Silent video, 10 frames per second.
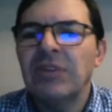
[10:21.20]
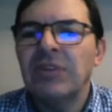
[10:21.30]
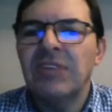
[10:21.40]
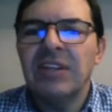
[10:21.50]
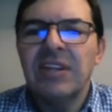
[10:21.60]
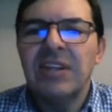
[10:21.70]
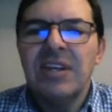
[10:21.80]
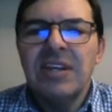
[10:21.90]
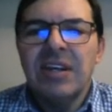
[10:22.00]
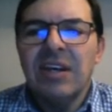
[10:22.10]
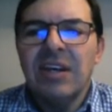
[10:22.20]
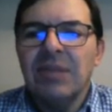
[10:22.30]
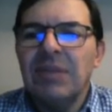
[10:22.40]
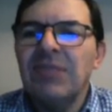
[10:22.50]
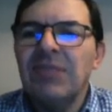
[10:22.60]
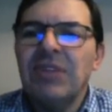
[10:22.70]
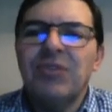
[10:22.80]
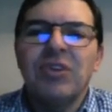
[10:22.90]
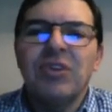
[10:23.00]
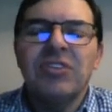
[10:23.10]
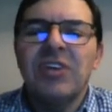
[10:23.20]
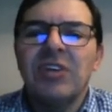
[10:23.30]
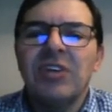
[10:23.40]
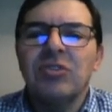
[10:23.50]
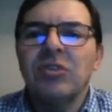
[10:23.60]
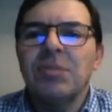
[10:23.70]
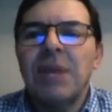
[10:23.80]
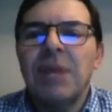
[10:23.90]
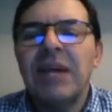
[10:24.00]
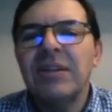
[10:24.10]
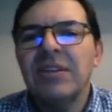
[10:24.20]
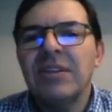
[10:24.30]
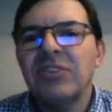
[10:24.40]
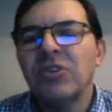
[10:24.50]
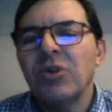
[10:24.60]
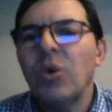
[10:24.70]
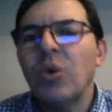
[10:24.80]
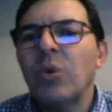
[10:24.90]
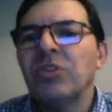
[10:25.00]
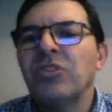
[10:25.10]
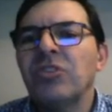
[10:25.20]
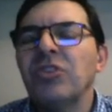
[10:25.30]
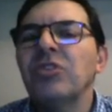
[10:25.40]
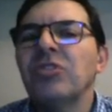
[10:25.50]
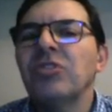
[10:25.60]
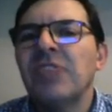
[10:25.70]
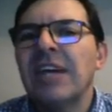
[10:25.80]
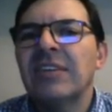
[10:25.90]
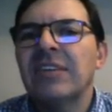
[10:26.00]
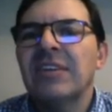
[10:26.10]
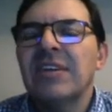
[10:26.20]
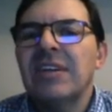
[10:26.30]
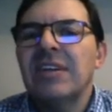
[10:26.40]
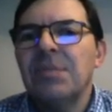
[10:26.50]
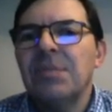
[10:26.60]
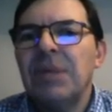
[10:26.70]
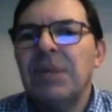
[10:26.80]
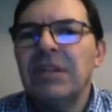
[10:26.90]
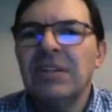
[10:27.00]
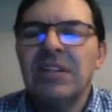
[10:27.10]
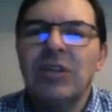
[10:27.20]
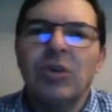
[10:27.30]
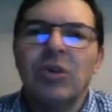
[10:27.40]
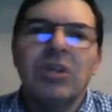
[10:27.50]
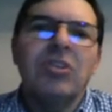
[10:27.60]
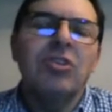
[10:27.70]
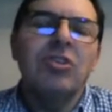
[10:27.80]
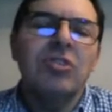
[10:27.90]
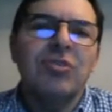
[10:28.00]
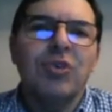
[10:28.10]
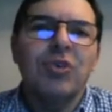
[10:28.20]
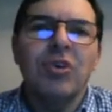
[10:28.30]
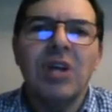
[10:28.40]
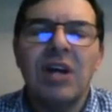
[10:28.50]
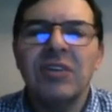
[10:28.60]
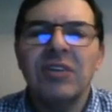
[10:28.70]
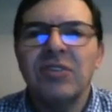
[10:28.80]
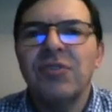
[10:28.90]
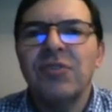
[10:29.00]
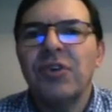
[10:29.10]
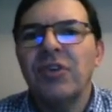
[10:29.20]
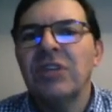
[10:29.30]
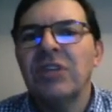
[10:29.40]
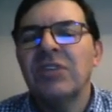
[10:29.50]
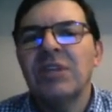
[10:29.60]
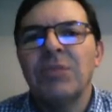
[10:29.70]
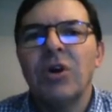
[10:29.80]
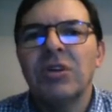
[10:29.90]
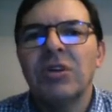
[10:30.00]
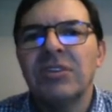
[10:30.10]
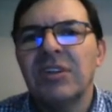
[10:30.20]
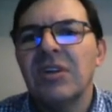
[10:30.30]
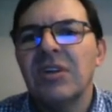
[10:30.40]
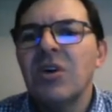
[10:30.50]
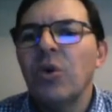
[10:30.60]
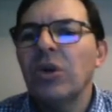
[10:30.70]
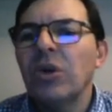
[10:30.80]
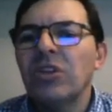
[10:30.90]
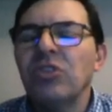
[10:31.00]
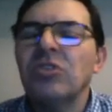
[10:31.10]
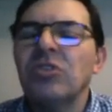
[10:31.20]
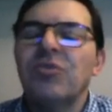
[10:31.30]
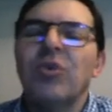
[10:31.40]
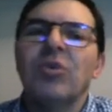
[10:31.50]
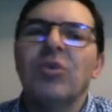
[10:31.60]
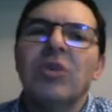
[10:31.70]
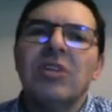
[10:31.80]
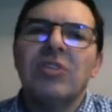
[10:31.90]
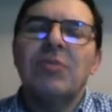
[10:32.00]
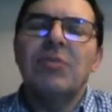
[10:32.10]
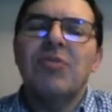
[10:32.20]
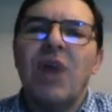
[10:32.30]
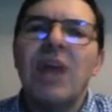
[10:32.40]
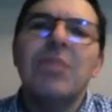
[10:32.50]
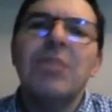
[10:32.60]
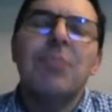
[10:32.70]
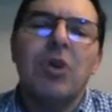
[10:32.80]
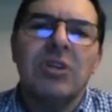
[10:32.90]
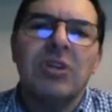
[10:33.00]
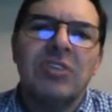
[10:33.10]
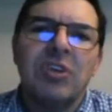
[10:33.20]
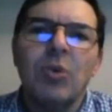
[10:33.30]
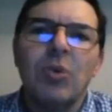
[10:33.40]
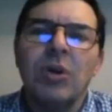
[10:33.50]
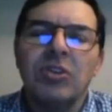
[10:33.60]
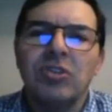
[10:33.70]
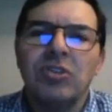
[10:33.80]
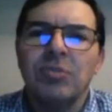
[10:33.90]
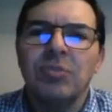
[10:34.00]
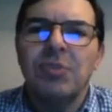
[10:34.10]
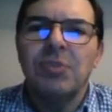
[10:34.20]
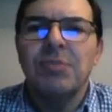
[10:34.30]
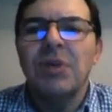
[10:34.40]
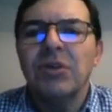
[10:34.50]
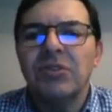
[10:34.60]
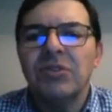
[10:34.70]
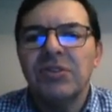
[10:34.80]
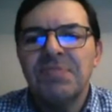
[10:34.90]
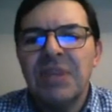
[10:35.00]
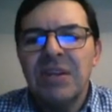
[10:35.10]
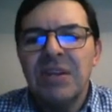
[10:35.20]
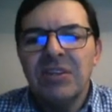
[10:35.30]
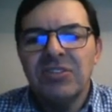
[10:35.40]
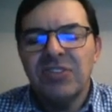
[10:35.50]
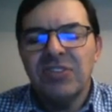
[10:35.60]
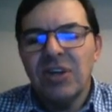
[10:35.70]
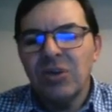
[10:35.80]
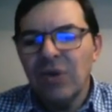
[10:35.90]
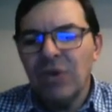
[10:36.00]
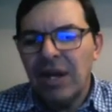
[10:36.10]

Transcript: is that even if you decide to abandon this, you can always use that independently, or you can use it for your clients if you're an internet marketer, or you can use it for some of your other products that you want to promote. So